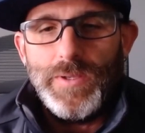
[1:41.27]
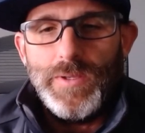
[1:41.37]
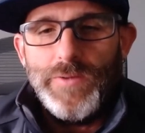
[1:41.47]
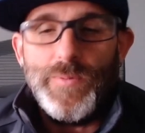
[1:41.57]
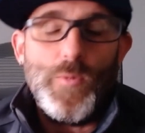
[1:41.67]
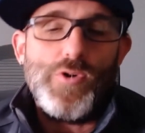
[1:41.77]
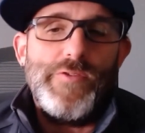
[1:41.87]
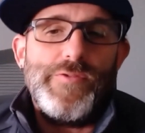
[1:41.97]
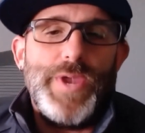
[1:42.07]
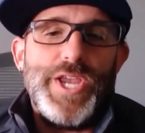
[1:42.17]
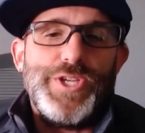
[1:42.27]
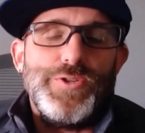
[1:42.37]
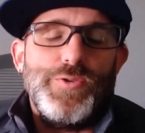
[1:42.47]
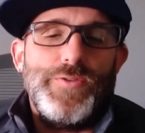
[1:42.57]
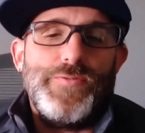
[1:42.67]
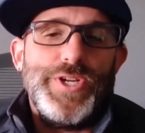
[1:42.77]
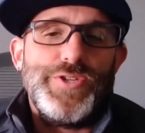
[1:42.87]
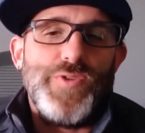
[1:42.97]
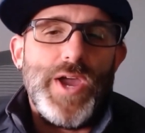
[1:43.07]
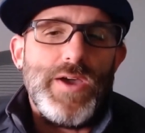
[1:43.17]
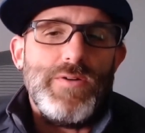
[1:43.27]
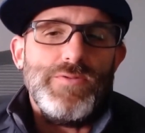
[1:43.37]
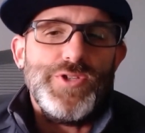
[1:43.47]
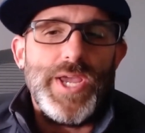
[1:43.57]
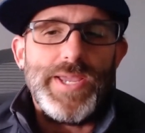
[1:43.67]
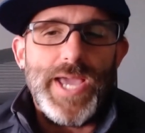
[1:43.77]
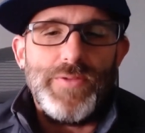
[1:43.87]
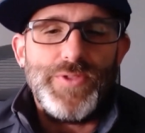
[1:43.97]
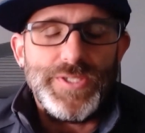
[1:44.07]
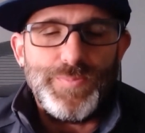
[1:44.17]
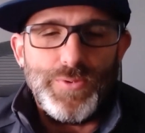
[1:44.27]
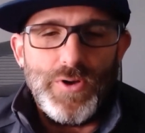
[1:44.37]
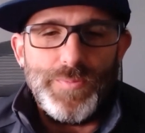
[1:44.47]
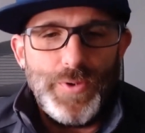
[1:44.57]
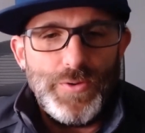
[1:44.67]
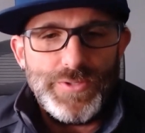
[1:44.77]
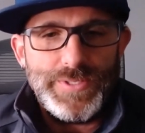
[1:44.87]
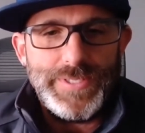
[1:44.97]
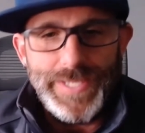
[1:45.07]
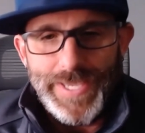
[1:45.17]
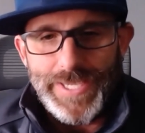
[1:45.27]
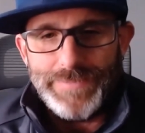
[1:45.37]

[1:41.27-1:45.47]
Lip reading: For more information on the free trial, check out this blog post today.